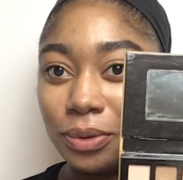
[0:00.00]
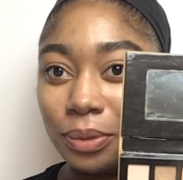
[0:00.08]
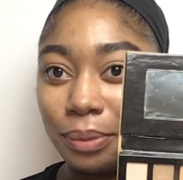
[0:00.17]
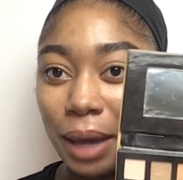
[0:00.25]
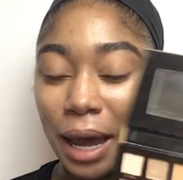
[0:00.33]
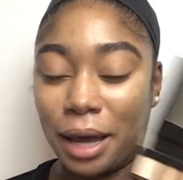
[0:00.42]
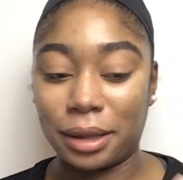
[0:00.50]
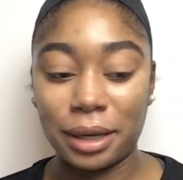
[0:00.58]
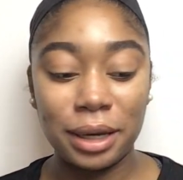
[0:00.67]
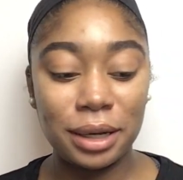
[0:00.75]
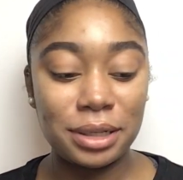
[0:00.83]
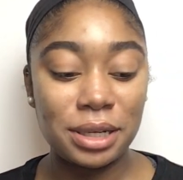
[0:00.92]

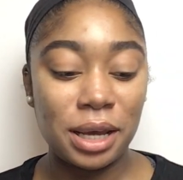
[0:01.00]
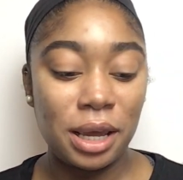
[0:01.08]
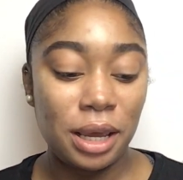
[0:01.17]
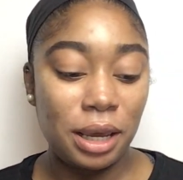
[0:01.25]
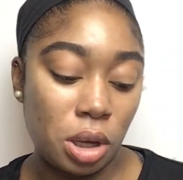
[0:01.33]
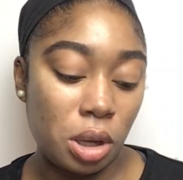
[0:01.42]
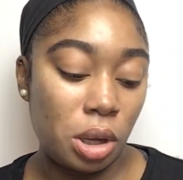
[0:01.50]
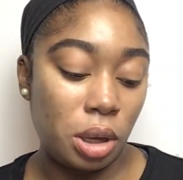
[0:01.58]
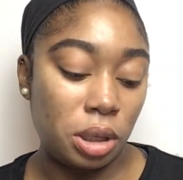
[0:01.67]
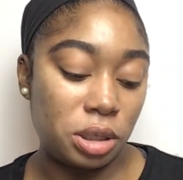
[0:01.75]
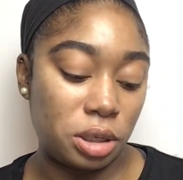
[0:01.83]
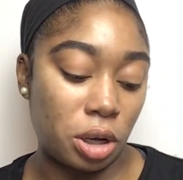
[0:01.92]
palette.
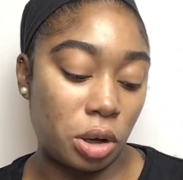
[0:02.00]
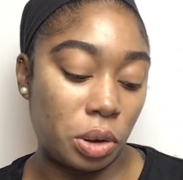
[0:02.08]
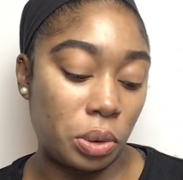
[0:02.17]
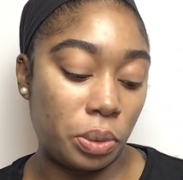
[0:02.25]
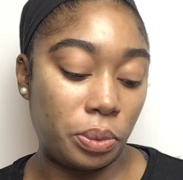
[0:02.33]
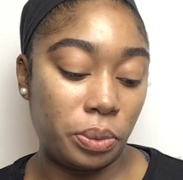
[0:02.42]
So